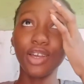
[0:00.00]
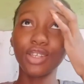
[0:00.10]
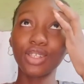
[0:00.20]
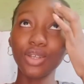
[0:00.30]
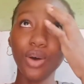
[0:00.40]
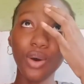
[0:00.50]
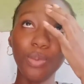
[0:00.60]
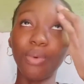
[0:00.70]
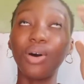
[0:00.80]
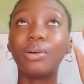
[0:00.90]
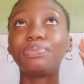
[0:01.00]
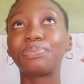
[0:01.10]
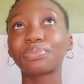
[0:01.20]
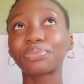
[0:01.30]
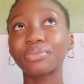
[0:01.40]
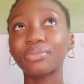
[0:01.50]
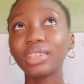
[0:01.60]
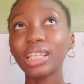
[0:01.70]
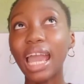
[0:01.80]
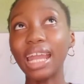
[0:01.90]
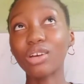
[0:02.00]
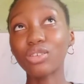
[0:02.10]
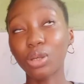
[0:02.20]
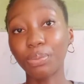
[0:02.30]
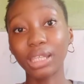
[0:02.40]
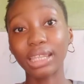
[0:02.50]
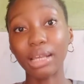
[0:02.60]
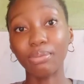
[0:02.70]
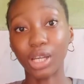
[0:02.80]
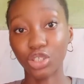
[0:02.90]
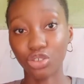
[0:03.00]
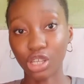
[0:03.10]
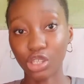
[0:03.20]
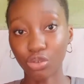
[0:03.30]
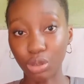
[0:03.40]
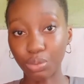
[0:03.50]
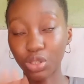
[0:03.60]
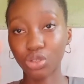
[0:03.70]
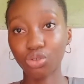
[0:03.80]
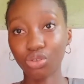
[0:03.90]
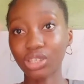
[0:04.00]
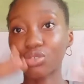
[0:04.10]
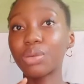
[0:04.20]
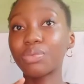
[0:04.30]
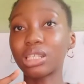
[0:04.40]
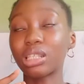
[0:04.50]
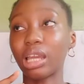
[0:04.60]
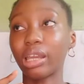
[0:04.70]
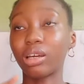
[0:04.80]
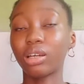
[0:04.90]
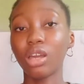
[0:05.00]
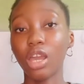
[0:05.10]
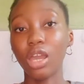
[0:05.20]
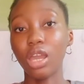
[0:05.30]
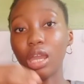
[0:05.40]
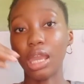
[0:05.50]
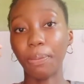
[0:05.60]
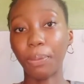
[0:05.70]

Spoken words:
So, but I now submitted my transcripts. Transcript is like a